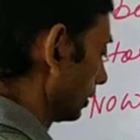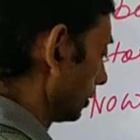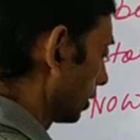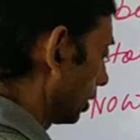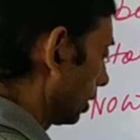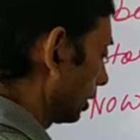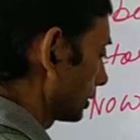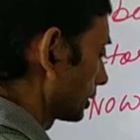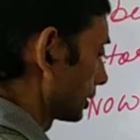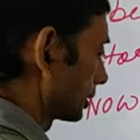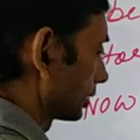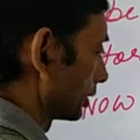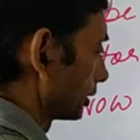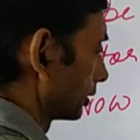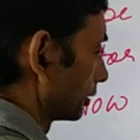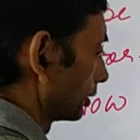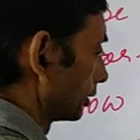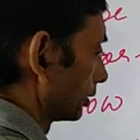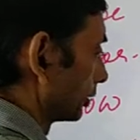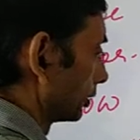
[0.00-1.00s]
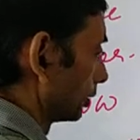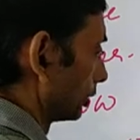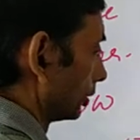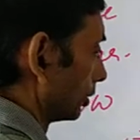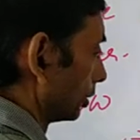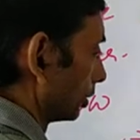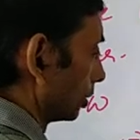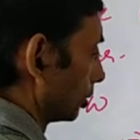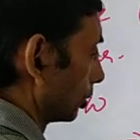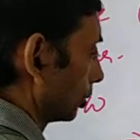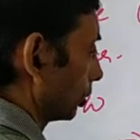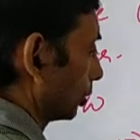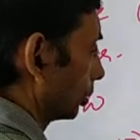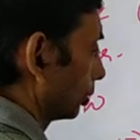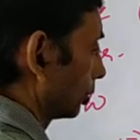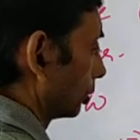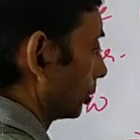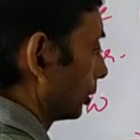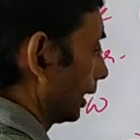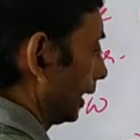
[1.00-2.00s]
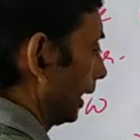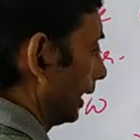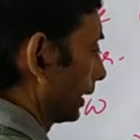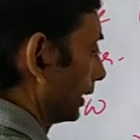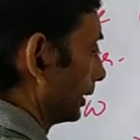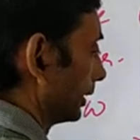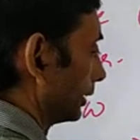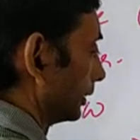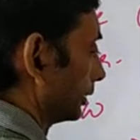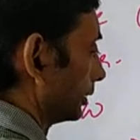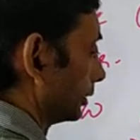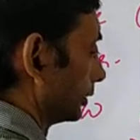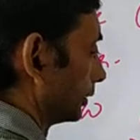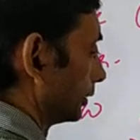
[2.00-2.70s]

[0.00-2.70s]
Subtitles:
dot ON.